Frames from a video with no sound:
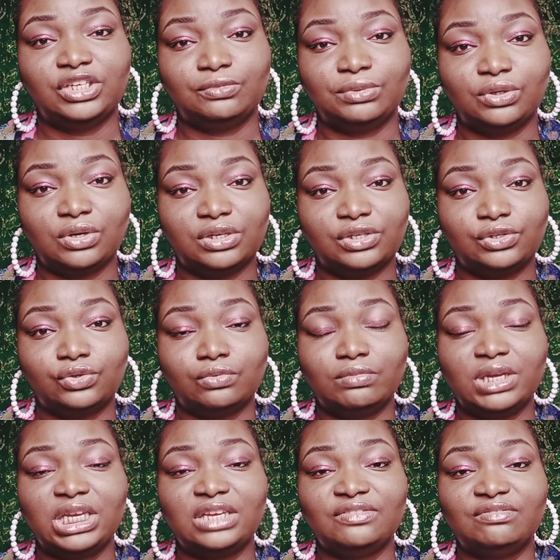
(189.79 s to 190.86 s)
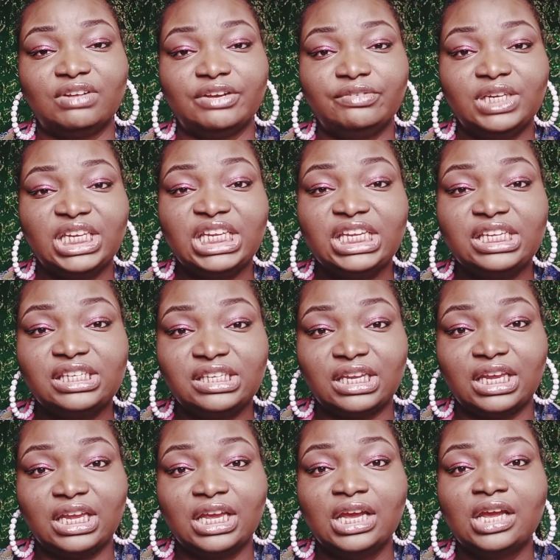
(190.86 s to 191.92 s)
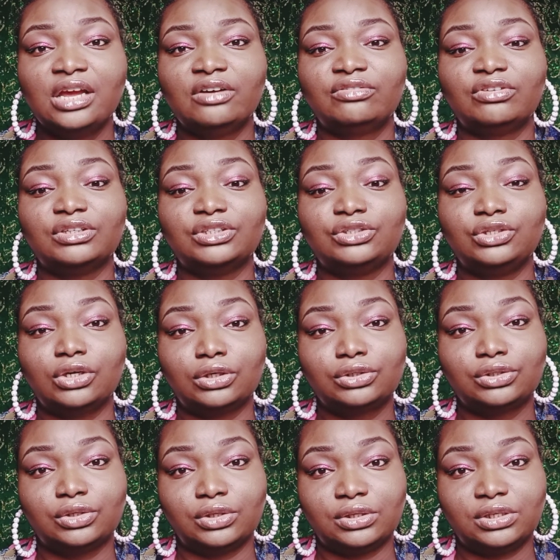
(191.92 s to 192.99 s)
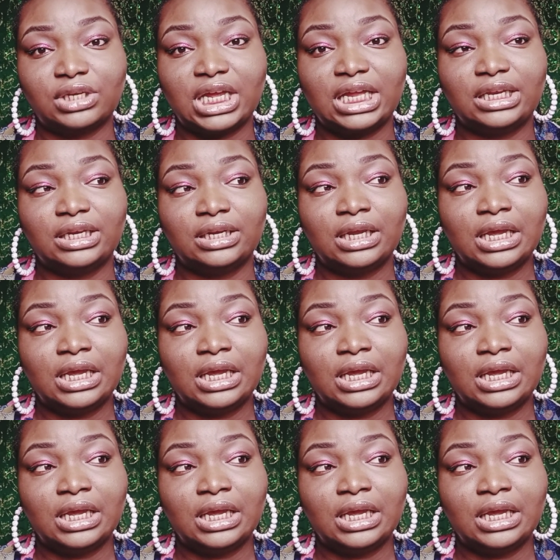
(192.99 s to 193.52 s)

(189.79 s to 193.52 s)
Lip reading: because it will make it very easy for the doctors and